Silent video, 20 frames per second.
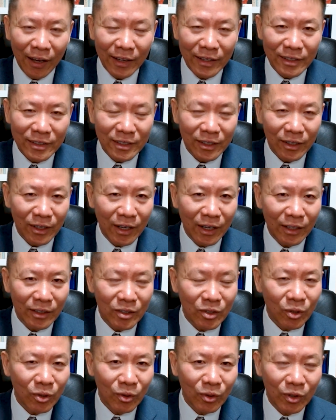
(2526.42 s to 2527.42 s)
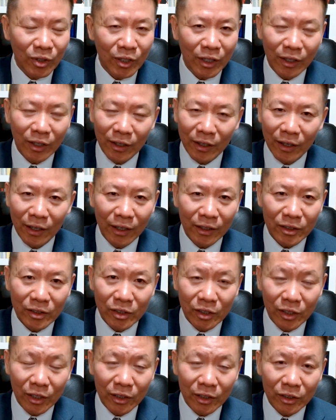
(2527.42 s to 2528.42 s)
to
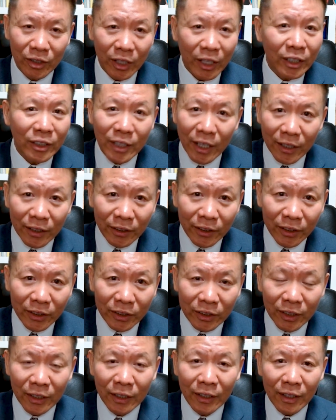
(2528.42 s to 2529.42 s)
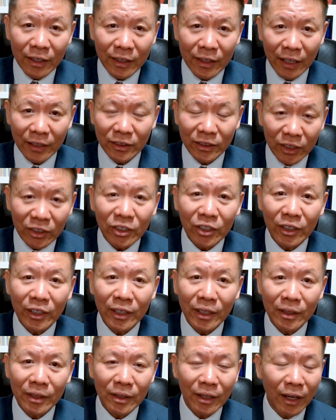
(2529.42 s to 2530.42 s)
the dictators that
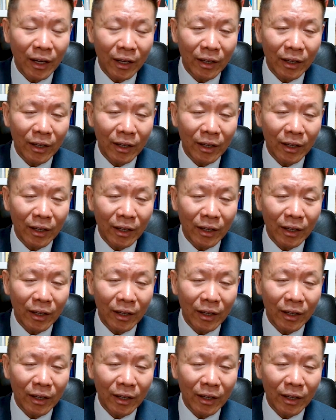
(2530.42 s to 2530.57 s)
certainly